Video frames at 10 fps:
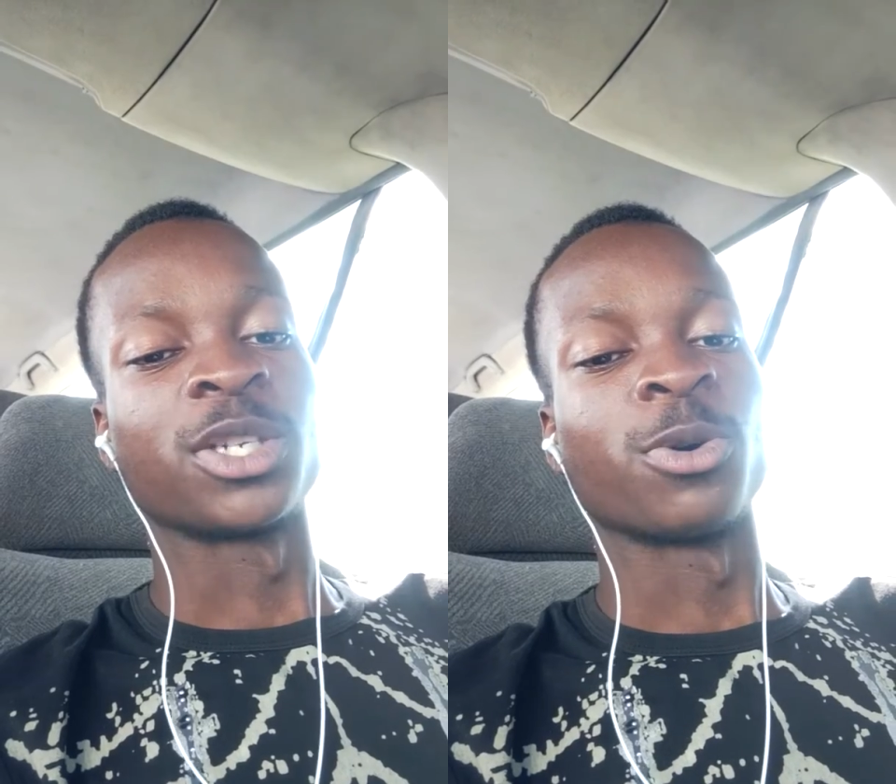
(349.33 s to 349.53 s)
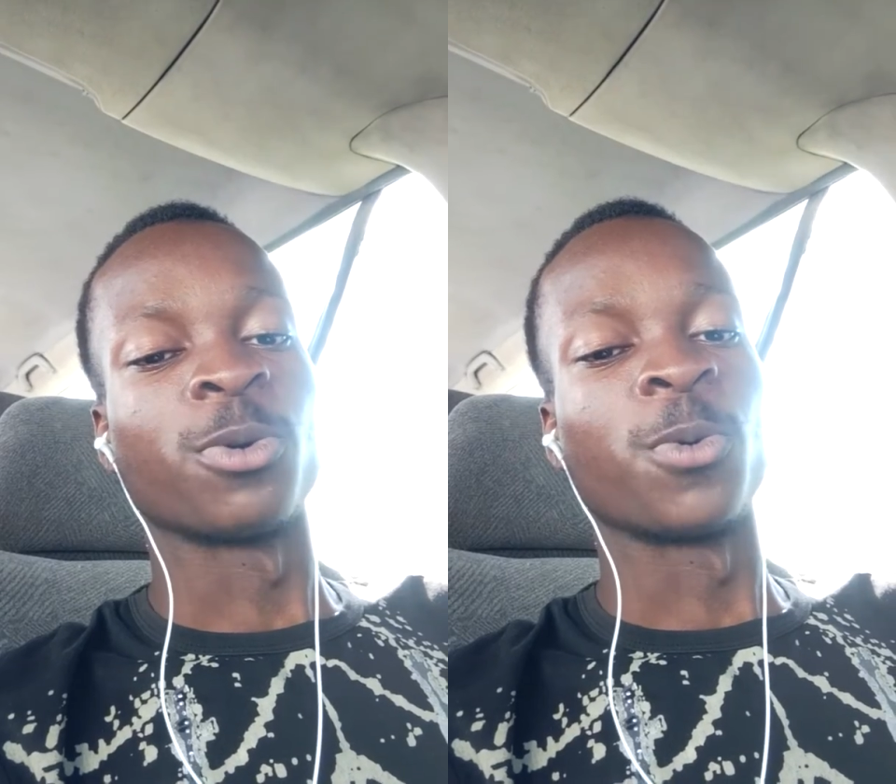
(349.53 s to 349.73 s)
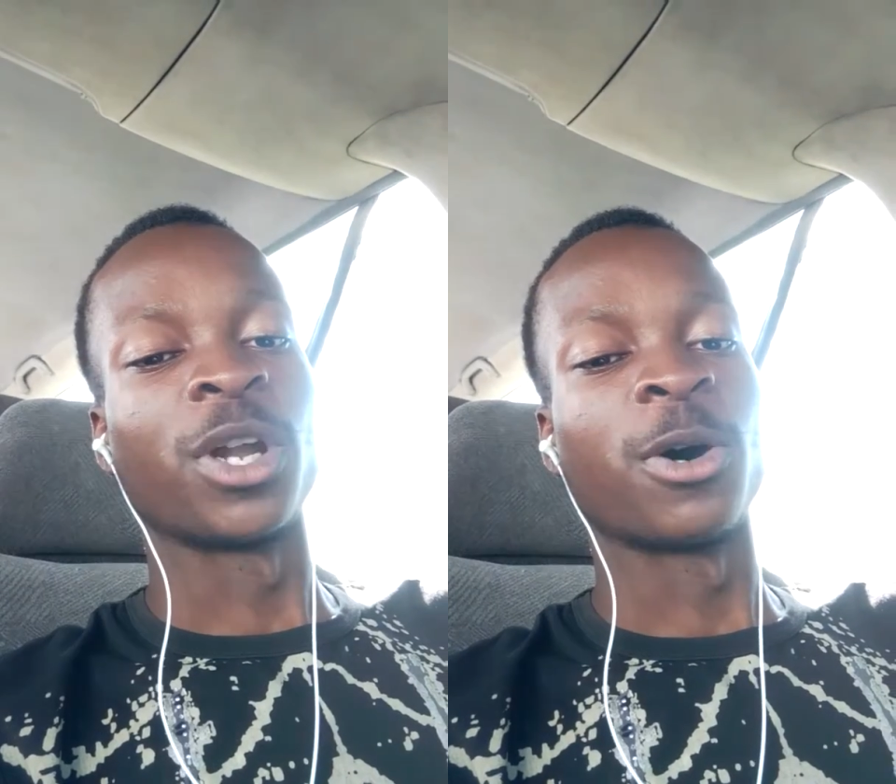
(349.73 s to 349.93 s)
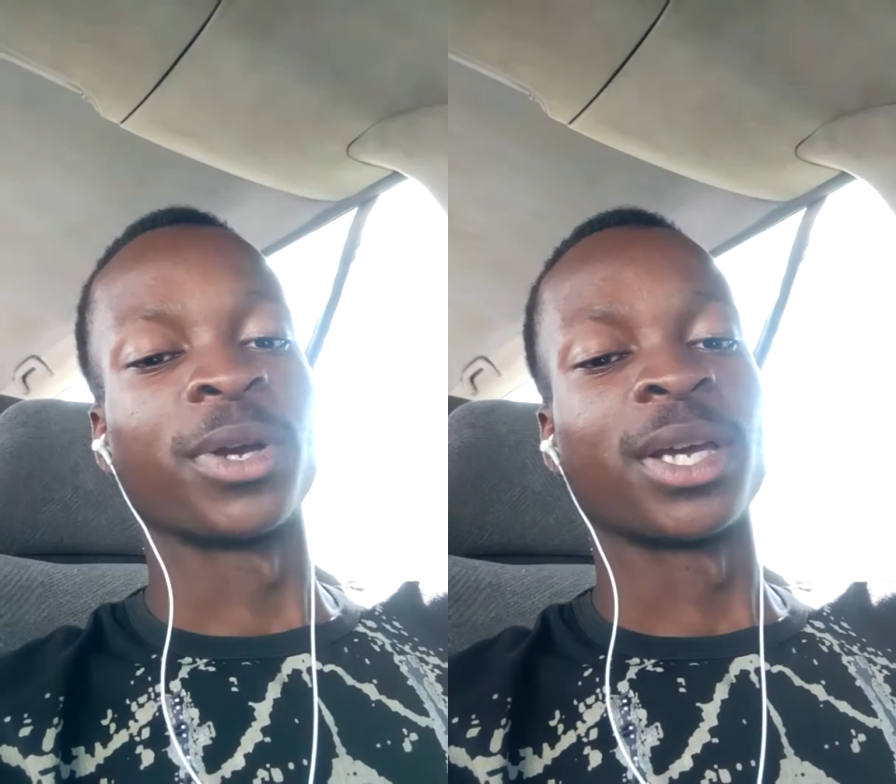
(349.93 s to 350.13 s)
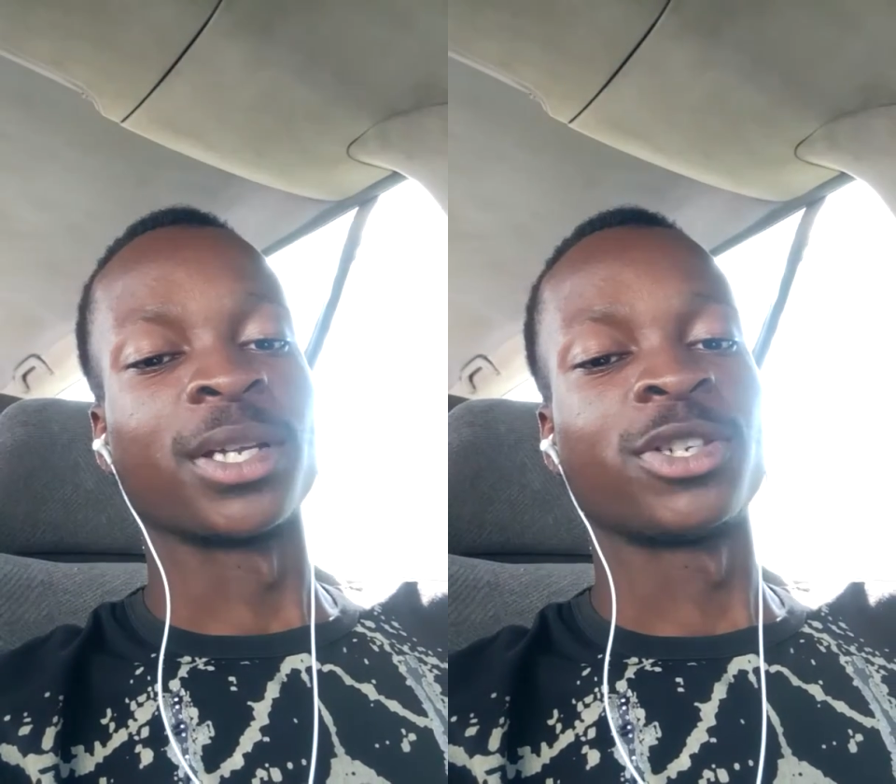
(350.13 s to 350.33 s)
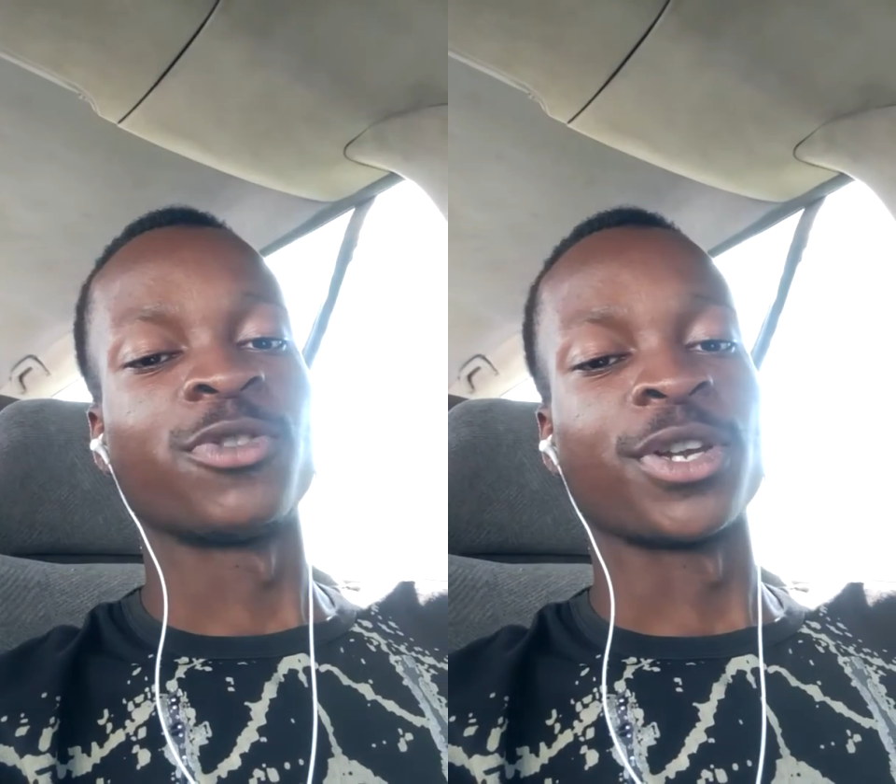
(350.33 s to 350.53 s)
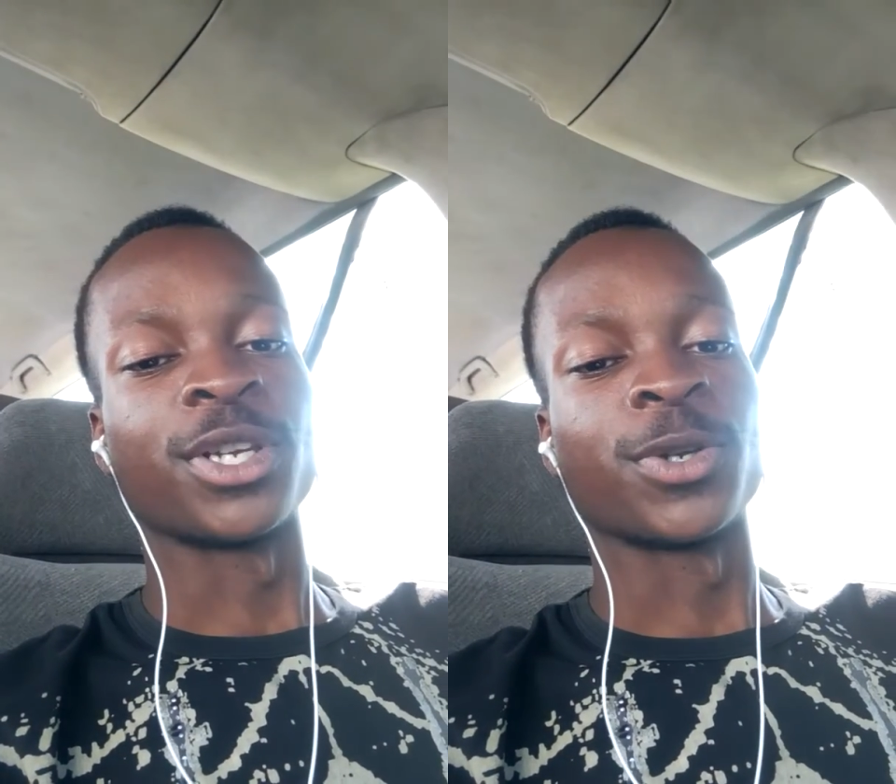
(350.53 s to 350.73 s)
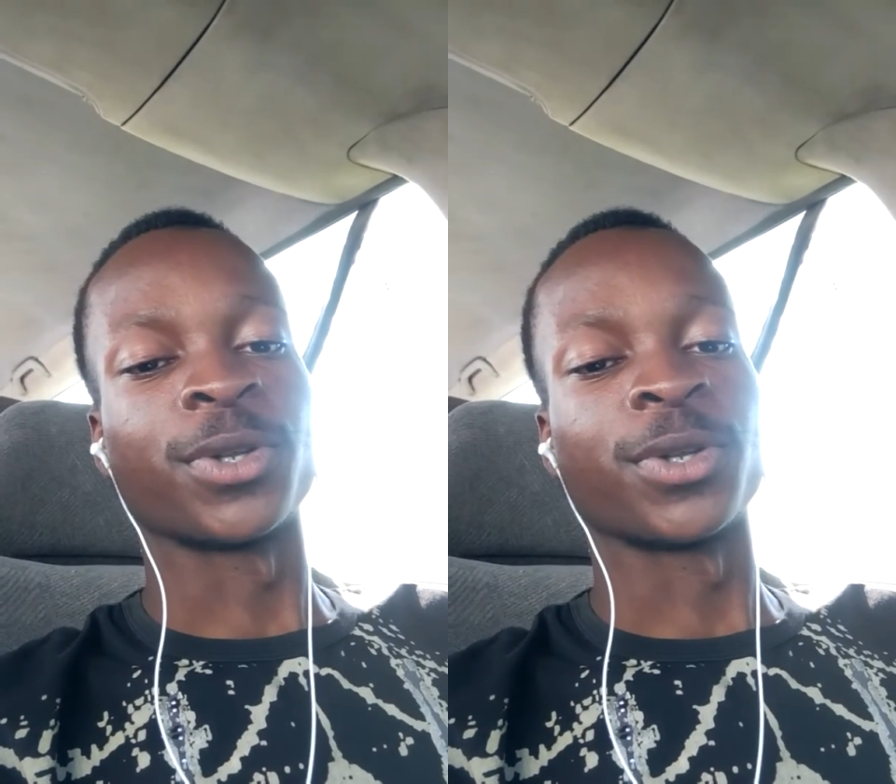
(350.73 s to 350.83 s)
So we'll now get straight into